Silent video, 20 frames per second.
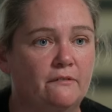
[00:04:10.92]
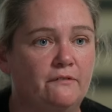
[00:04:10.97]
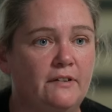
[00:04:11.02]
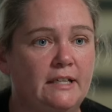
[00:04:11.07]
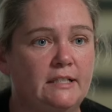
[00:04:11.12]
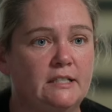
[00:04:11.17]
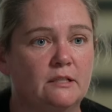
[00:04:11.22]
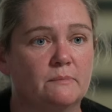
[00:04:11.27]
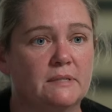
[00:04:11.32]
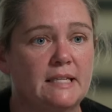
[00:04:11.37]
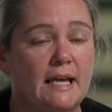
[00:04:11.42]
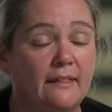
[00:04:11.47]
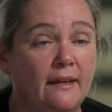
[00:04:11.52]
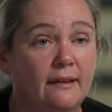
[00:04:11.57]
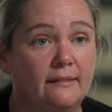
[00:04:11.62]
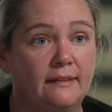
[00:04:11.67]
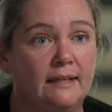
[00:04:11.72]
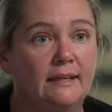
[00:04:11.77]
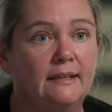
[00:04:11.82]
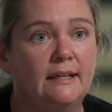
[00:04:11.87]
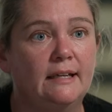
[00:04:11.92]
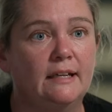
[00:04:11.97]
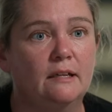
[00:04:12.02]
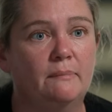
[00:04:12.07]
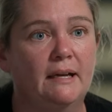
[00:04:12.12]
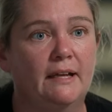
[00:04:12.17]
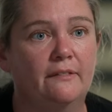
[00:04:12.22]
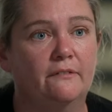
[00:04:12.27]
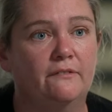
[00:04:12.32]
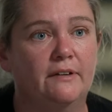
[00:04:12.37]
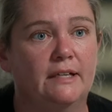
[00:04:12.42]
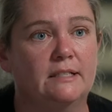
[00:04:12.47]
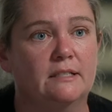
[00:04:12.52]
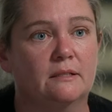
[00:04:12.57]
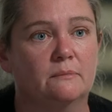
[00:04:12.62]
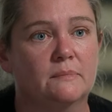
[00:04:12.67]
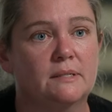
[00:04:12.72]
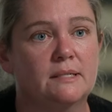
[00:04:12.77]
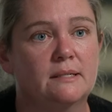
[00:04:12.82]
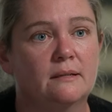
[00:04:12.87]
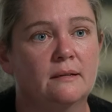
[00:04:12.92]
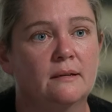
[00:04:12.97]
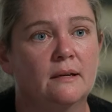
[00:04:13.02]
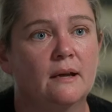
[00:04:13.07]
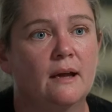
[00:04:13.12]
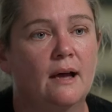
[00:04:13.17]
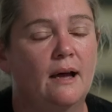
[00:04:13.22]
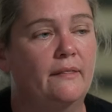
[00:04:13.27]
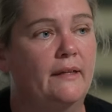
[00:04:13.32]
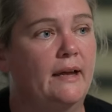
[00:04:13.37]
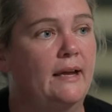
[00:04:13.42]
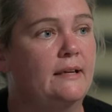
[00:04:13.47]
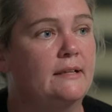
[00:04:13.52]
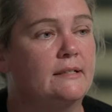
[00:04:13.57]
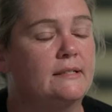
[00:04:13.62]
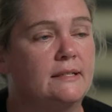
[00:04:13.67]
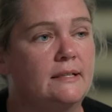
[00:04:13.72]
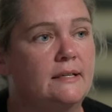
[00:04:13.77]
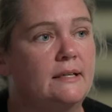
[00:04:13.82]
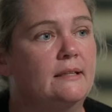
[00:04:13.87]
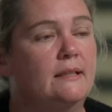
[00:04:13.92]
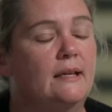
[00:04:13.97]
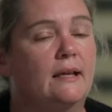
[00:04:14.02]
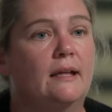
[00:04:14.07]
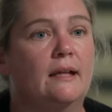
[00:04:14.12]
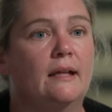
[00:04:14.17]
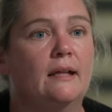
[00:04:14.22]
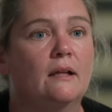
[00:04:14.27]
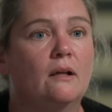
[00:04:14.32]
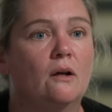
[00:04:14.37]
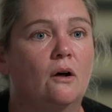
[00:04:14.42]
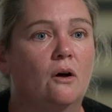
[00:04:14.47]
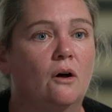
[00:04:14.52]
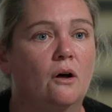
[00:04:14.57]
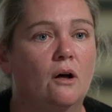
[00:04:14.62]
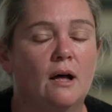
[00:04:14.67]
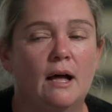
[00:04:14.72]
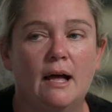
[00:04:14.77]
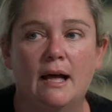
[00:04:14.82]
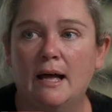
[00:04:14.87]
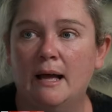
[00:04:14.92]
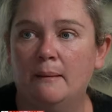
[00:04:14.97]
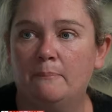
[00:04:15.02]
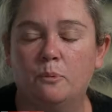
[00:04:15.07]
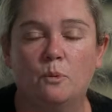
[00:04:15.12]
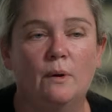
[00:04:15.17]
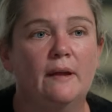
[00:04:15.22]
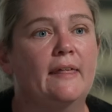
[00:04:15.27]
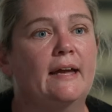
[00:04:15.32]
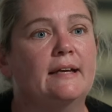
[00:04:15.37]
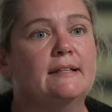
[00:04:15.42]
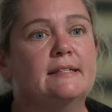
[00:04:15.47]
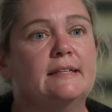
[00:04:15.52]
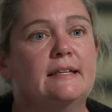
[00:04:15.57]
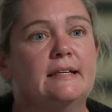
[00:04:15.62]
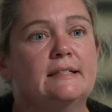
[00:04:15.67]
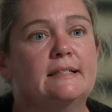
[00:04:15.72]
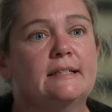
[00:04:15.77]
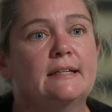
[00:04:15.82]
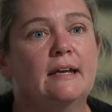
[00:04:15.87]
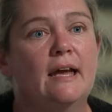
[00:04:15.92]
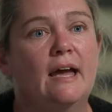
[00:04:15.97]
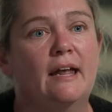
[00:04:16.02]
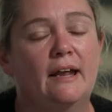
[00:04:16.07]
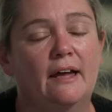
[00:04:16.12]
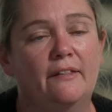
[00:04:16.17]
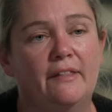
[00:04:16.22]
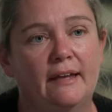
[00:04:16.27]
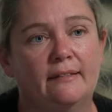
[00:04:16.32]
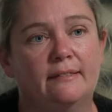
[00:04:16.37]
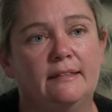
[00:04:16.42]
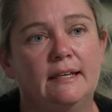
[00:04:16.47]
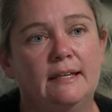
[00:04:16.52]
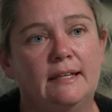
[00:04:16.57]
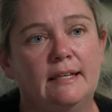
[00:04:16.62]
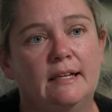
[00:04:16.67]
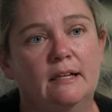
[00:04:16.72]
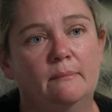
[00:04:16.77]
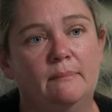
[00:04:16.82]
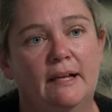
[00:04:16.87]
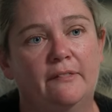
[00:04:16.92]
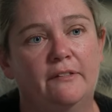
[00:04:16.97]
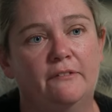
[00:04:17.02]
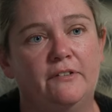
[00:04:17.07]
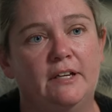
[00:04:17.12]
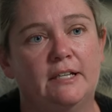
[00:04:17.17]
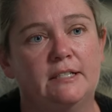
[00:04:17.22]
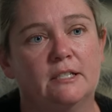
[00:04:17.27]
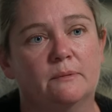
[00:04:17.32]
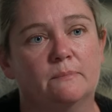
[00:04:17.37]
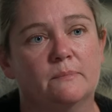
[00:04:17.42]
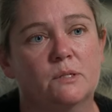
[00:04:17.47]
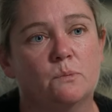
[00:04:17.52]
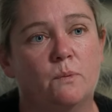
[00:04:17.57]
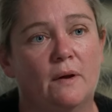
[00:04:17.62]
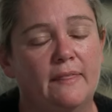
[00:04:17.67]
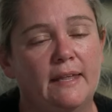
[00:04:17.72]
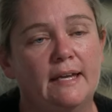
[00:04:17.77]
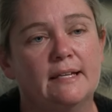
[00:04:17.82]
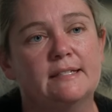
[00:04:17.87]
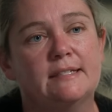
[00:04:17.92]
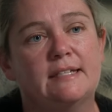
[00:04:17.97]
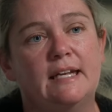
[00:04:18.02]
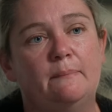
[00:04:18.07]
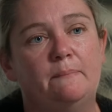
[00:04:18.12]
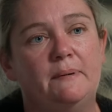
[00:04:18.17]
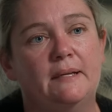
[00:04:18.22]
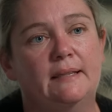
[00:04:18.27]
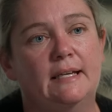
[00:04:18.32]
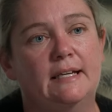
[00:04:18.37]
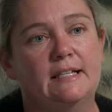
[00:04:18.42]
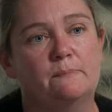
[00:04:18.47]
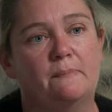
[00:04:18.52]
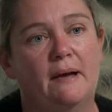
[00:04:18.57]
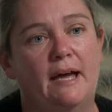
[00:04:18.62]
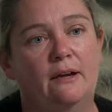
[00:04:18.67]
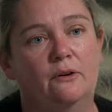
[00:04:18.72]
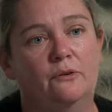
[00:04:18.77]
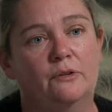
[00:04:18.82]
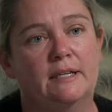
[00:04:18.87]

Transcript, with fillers: the victims? Are they thinking about the victims? Are they sitting there up where they sit and are they thinking about the victims when they're stamping these bail